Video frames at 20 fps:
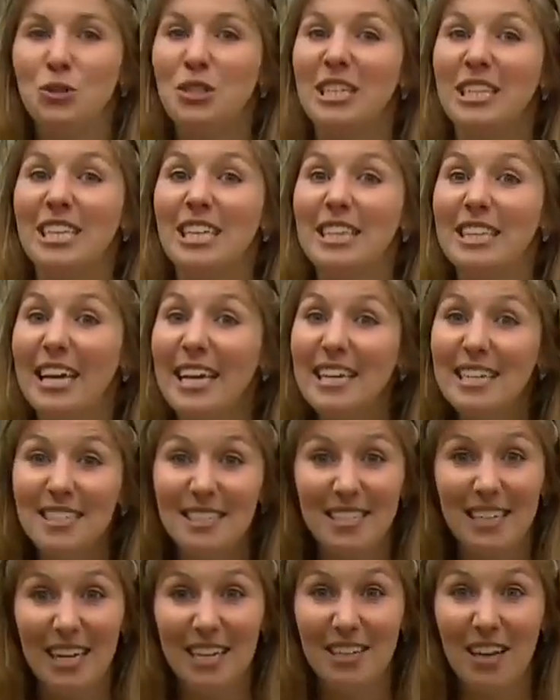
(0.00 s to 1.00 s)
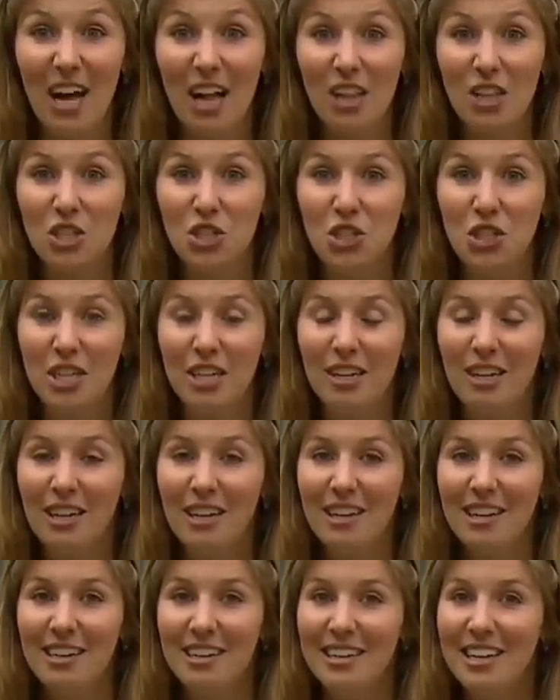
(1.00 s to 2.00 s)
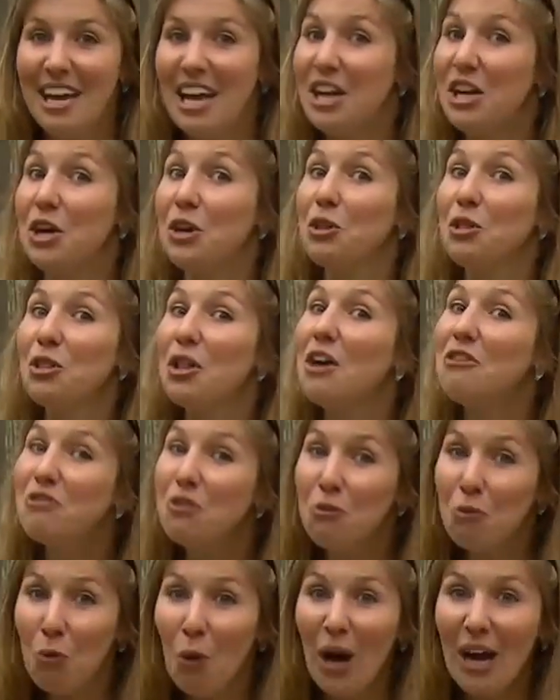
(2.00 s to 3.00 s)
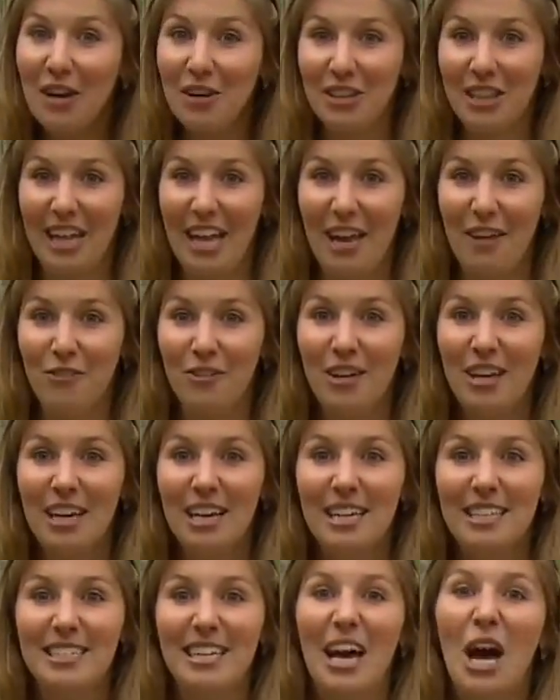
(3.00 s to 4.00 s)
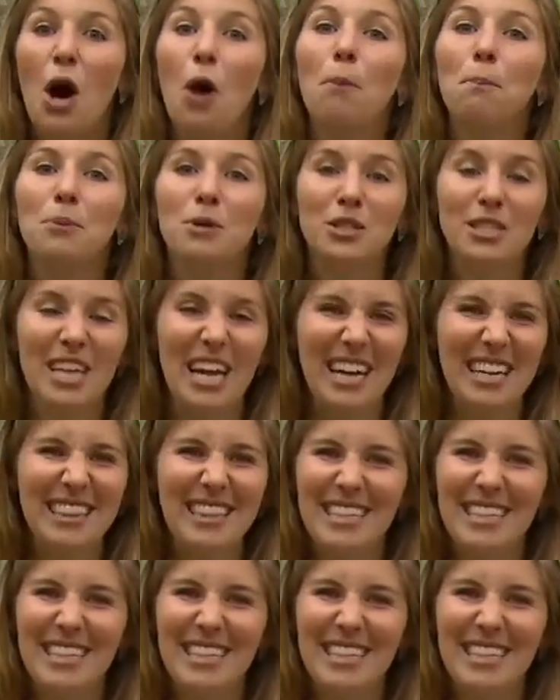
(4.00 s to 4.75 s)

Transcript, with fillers: using the latest technology and our love of wildlife to help protect